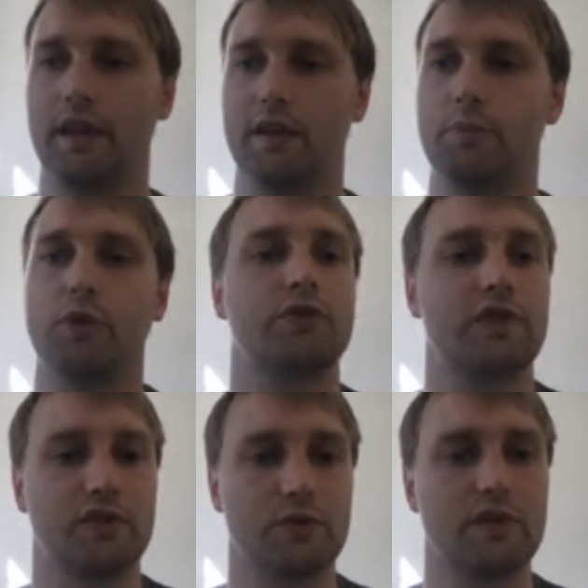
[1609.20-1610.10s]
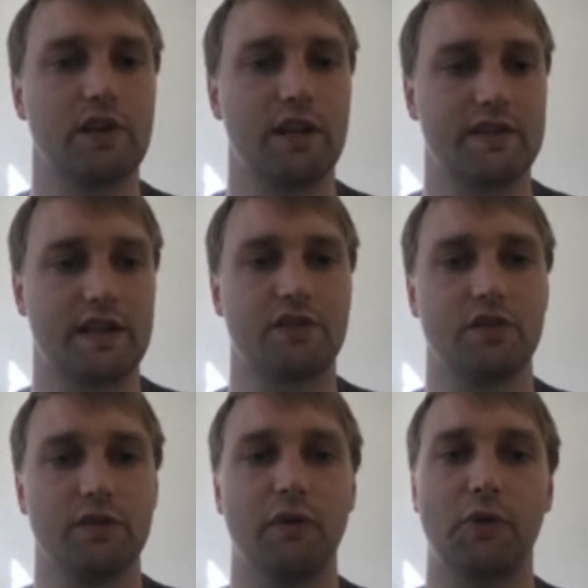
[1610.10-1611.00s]
approach that's used a lot is actually
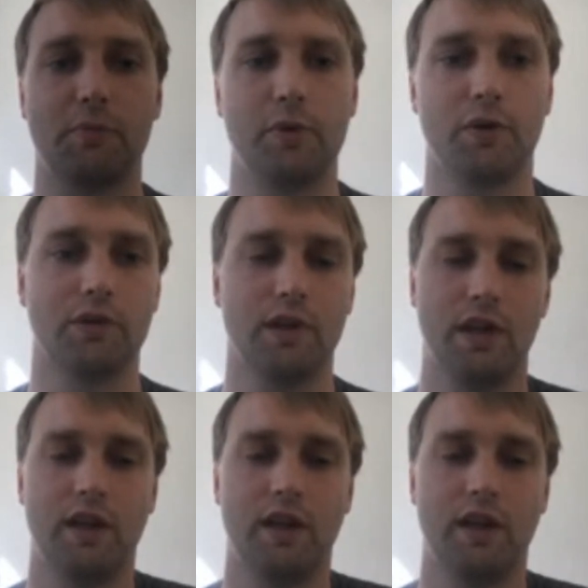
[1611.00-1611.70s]
the forum poll,